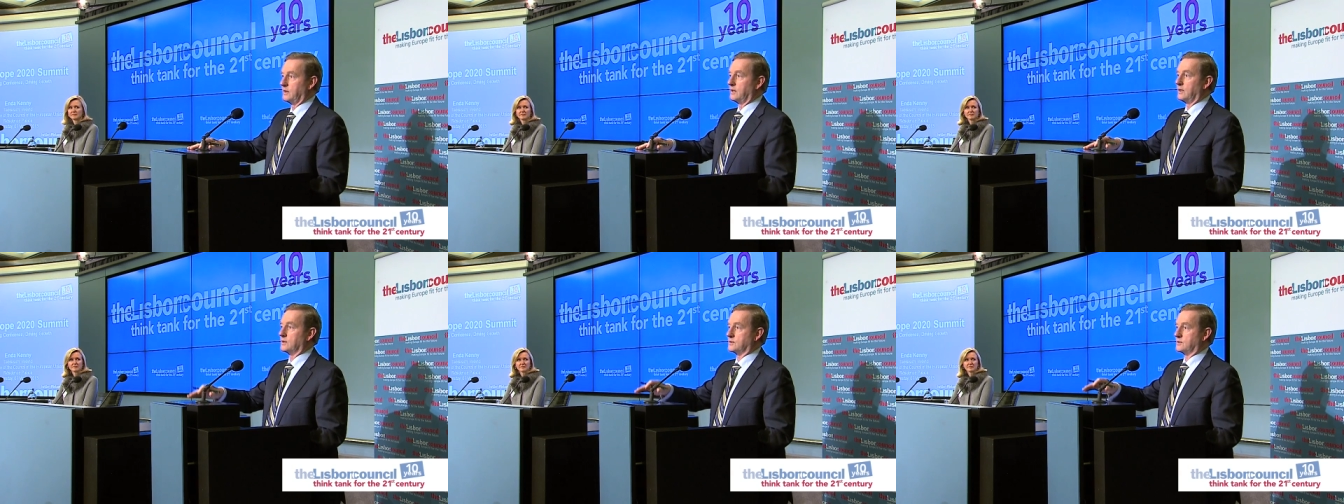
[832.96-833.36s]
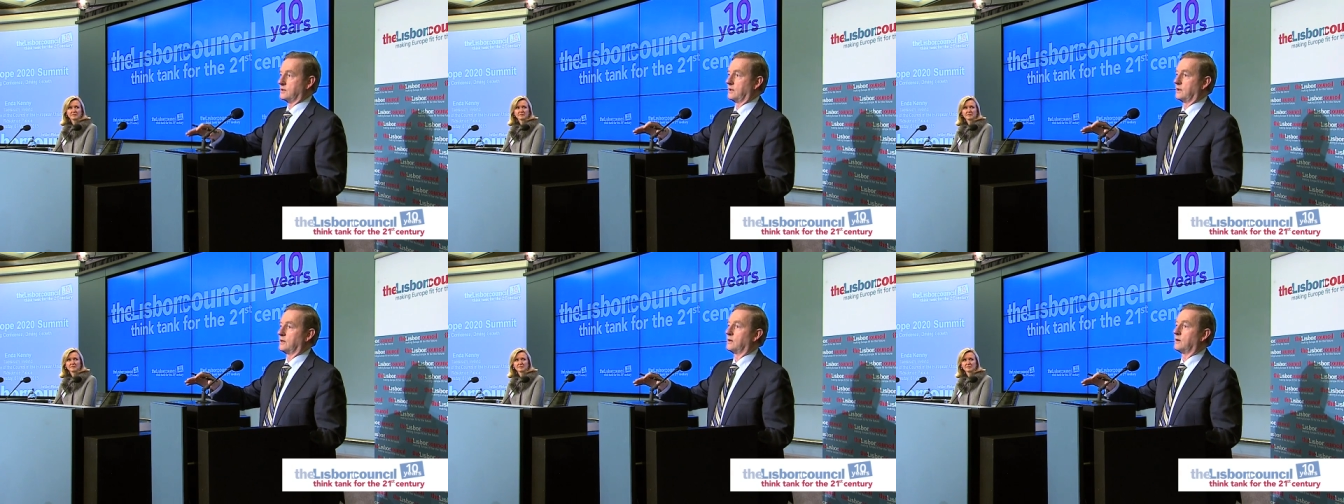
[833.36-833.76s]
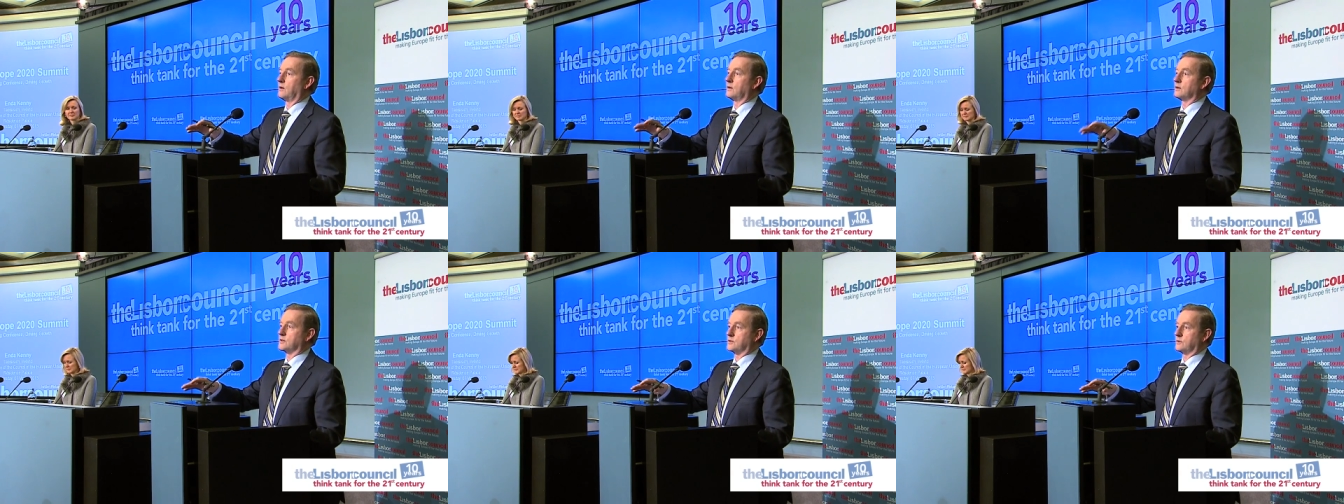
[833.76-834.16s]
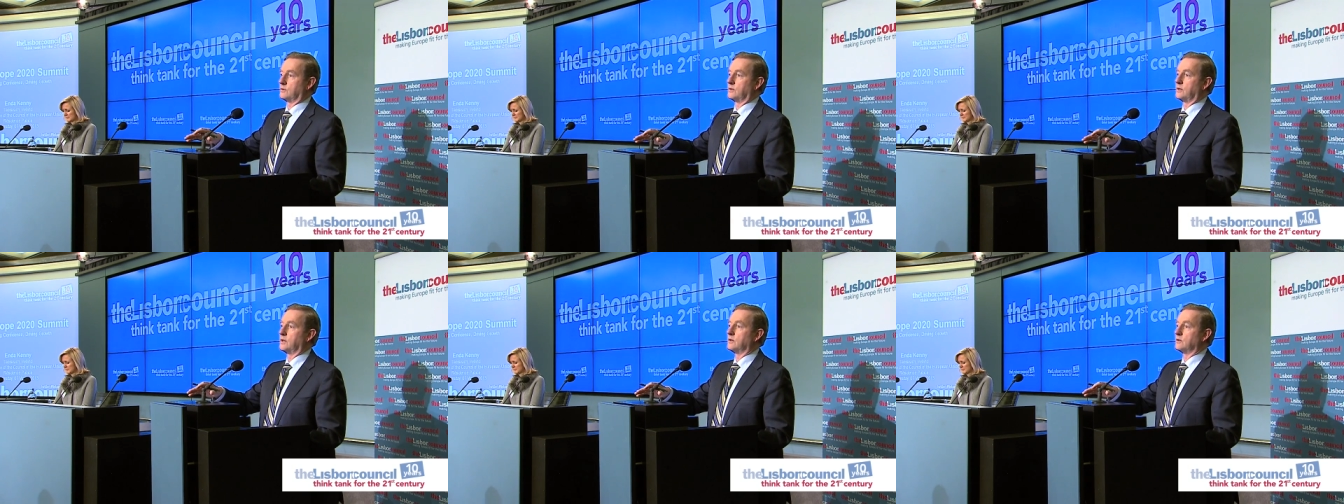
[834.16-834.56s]
it's
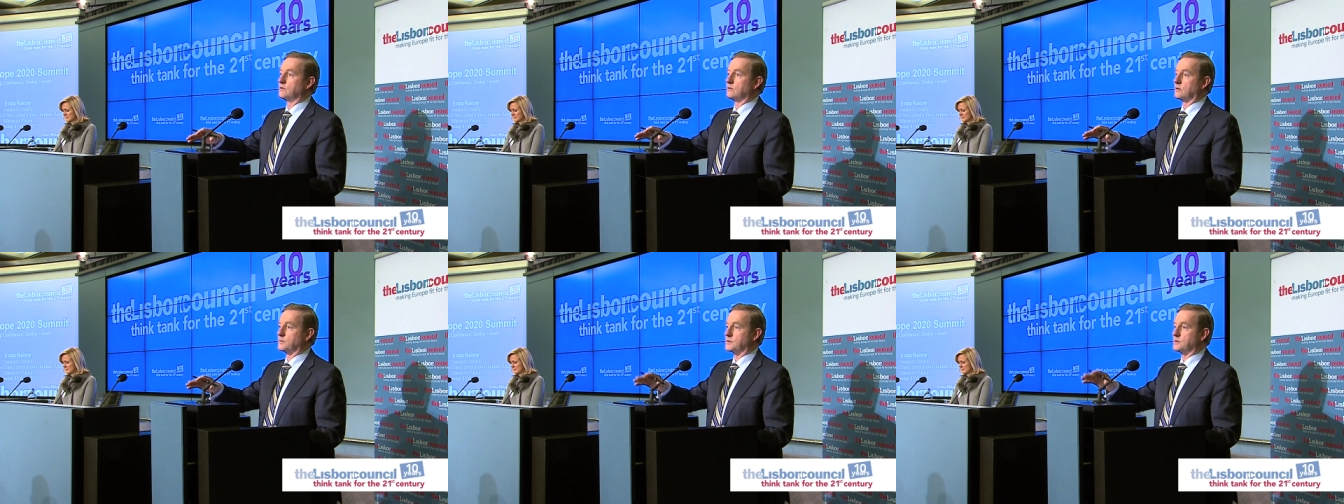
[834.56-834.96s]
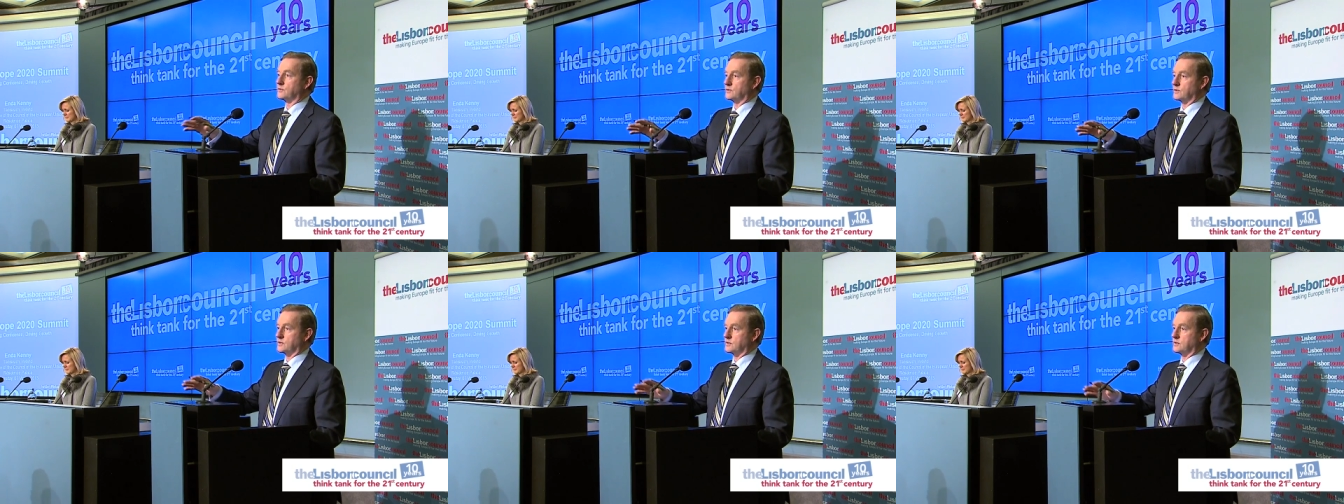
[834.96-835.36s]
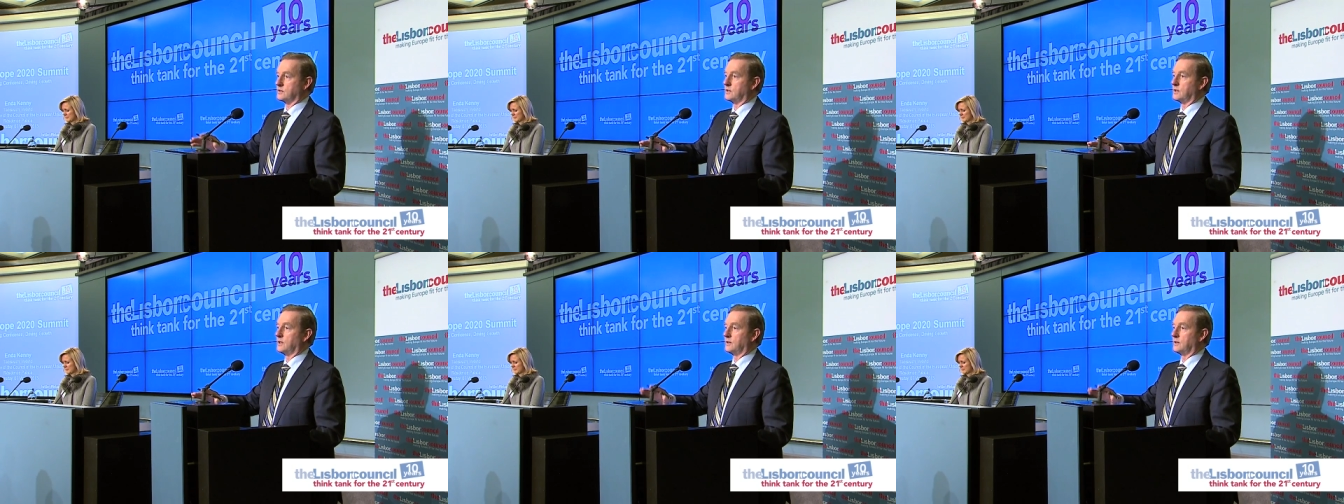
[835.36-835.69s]
also in Europe's interest